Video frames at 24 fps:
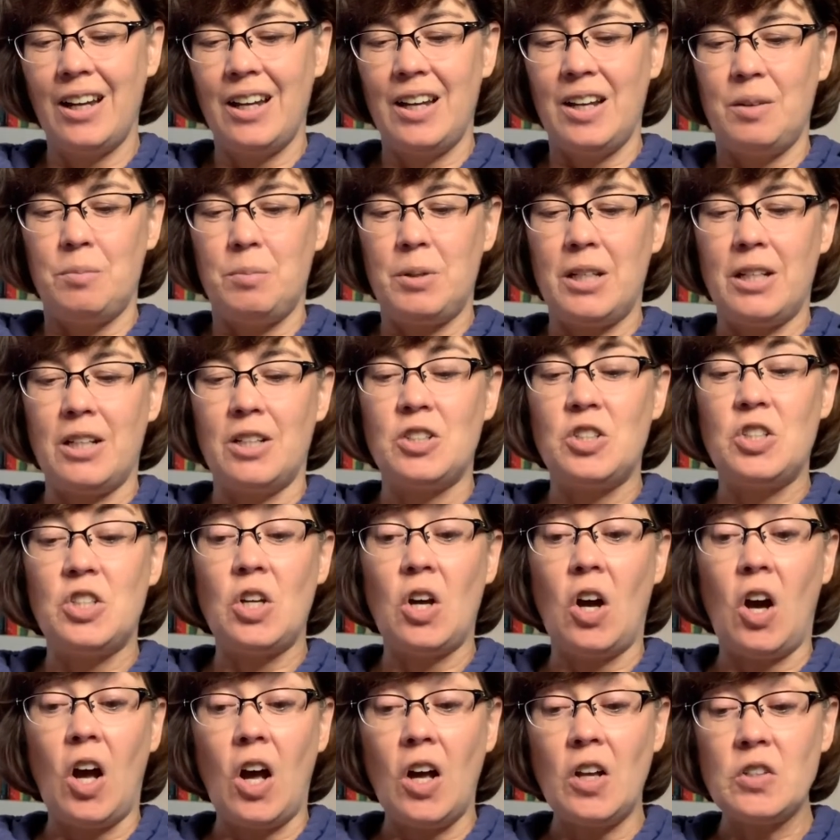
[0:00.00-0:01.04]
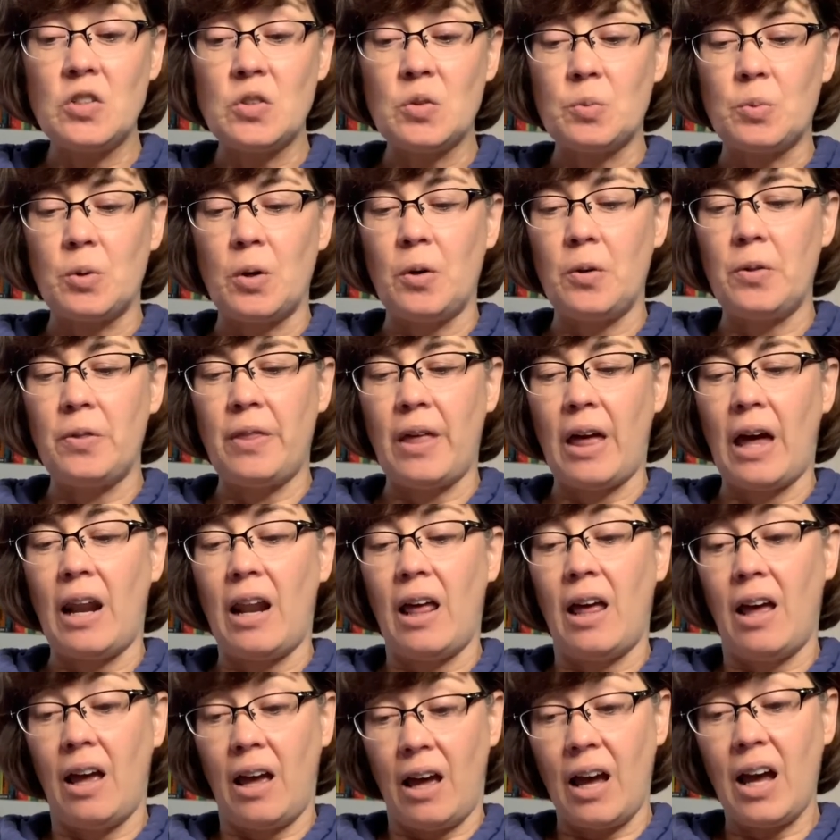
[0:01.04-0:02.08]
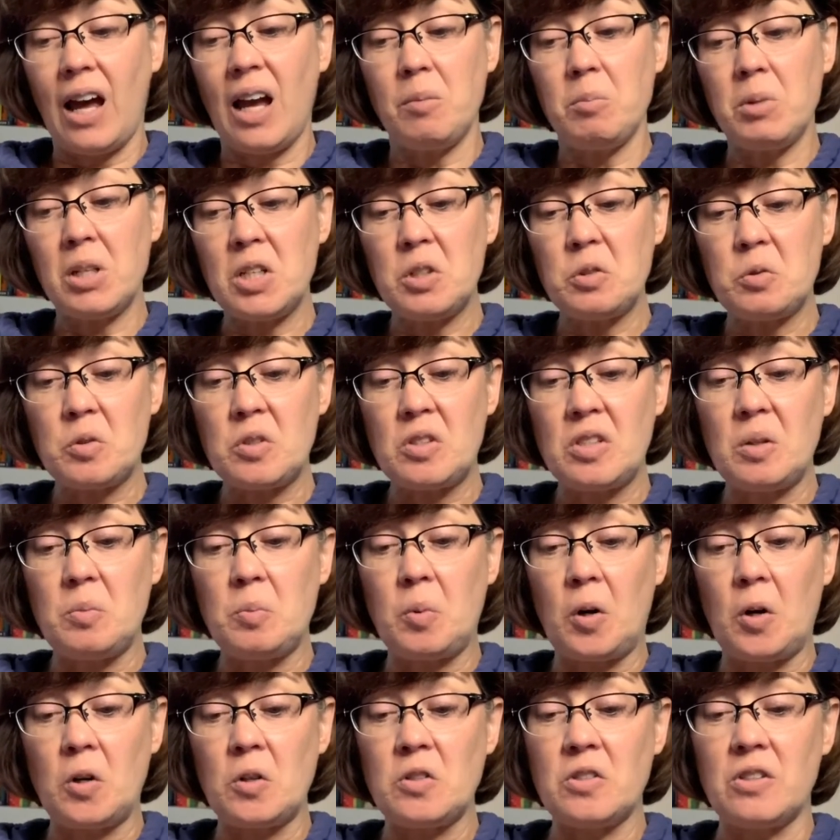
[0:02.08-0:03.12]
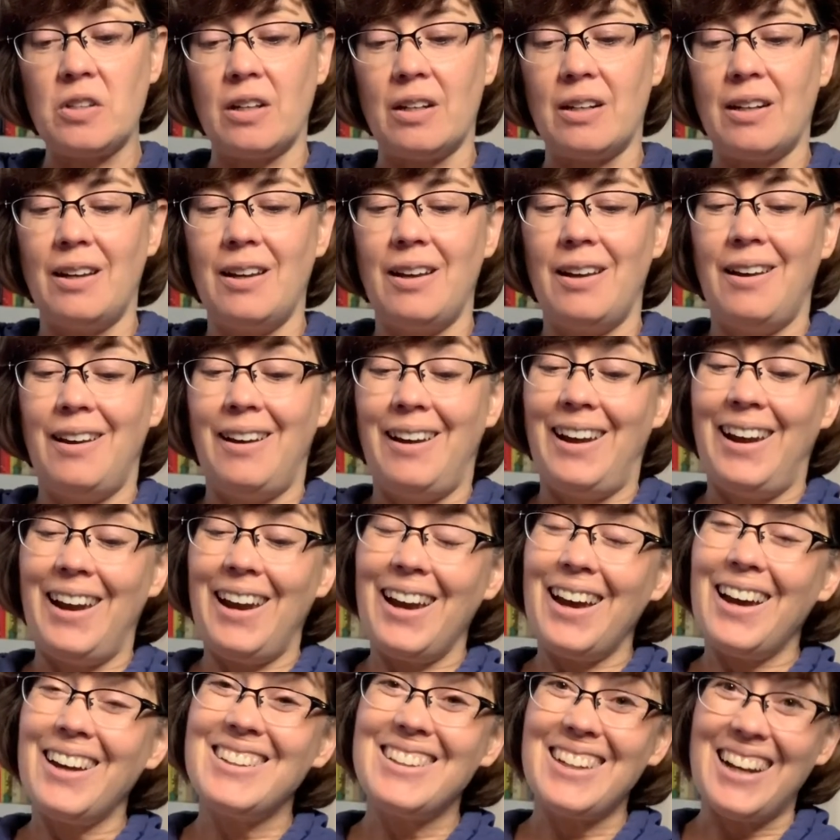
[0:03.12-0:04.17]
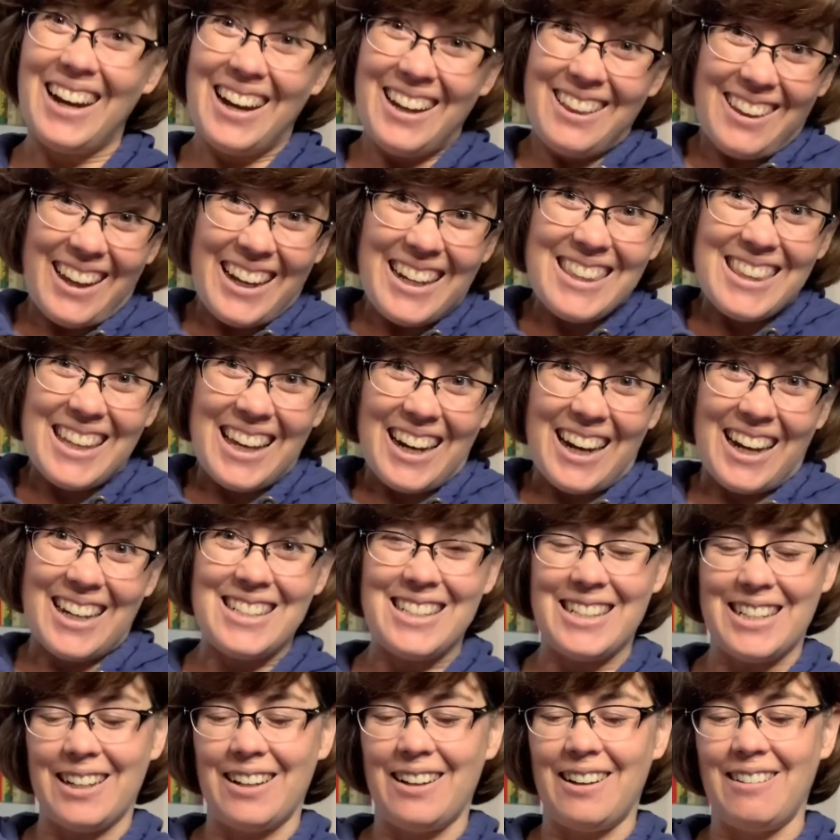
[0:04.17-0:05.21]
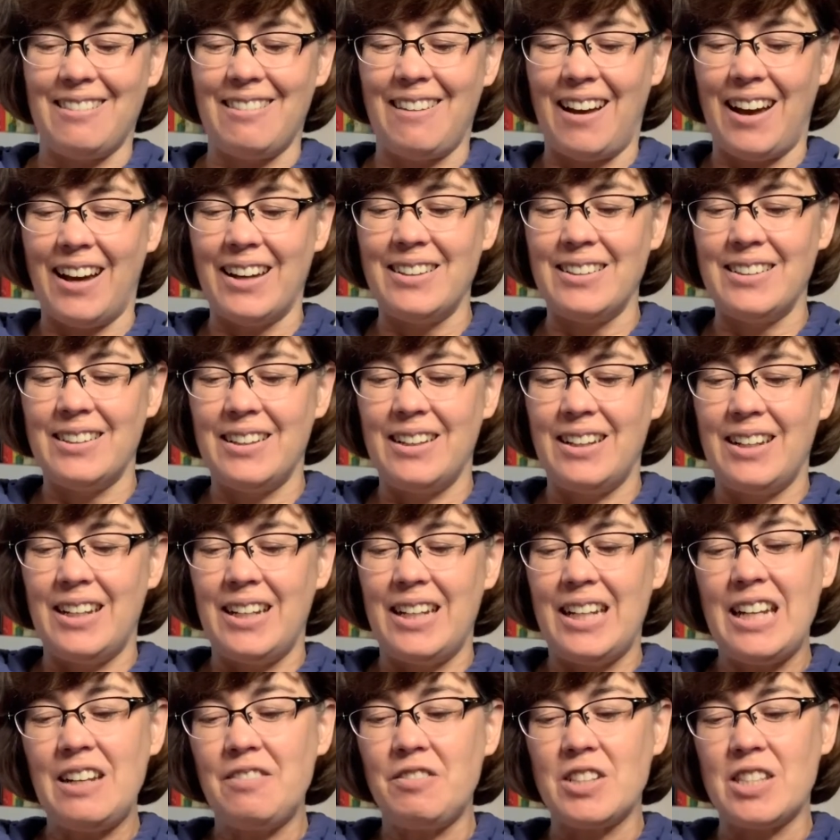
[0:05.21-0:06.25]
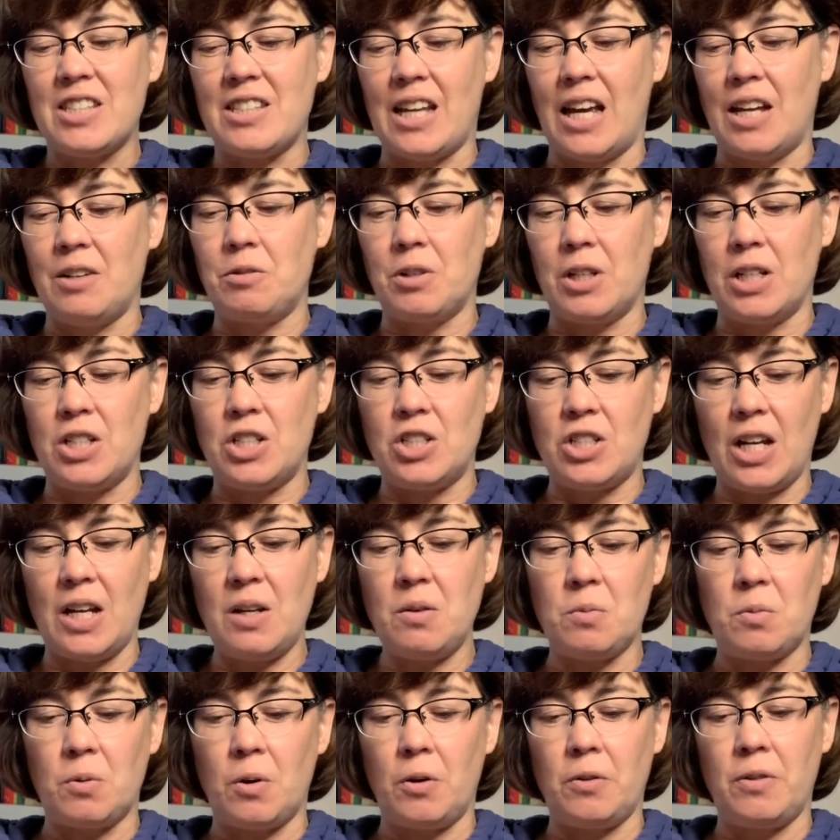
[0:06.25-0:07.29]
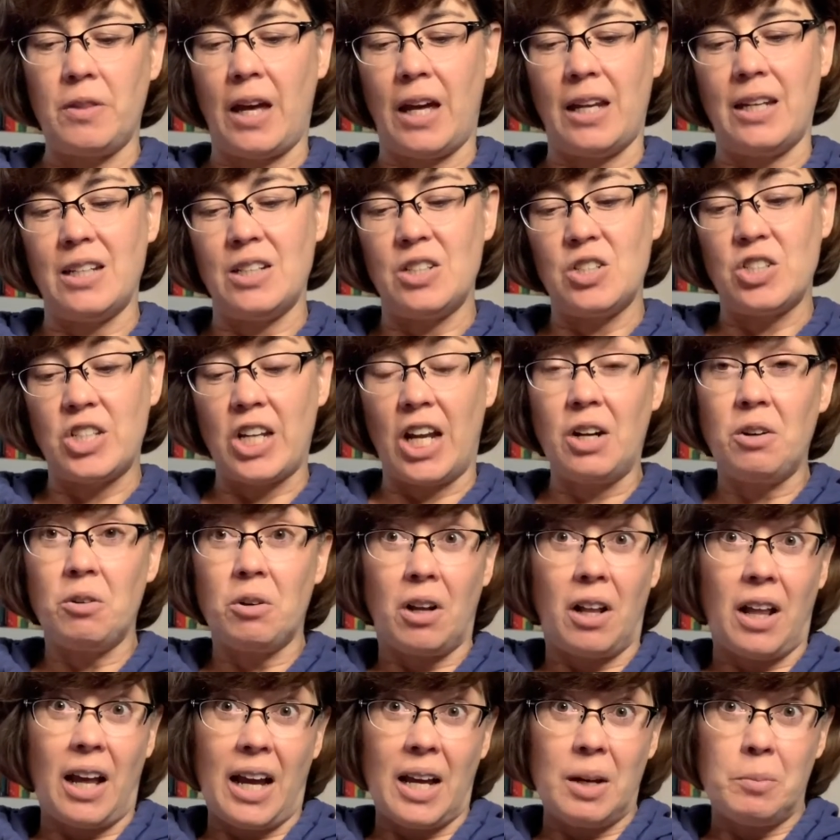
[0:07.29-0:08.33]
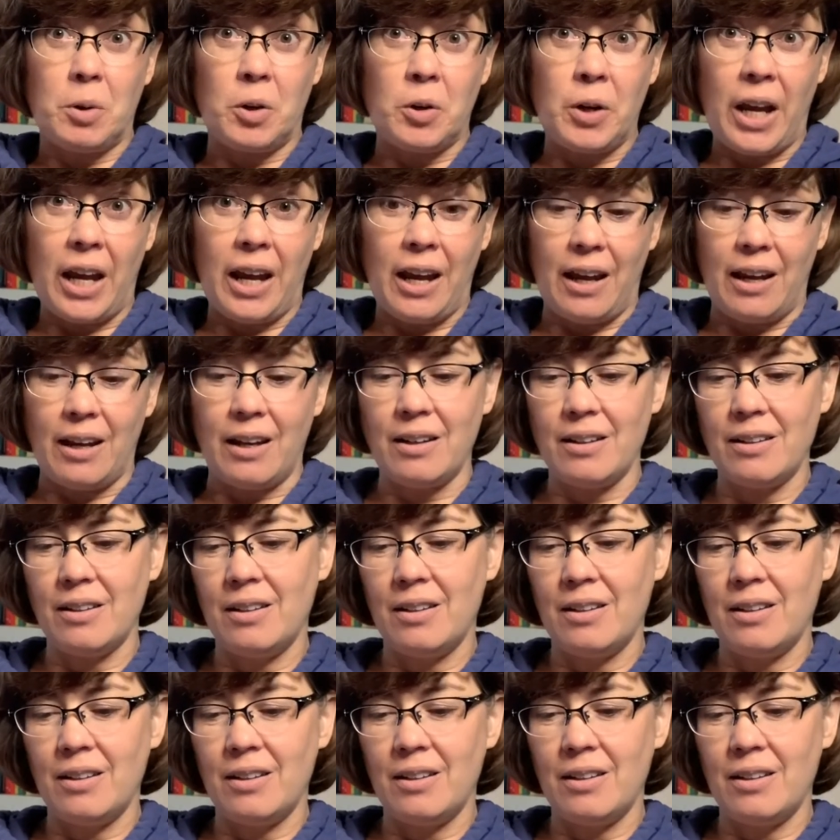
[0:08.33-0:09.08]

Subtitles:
because she also wrote that I'm an interesting person, and I like that idea a lot. Even Sandra and Jane wrote that in general I'm okay,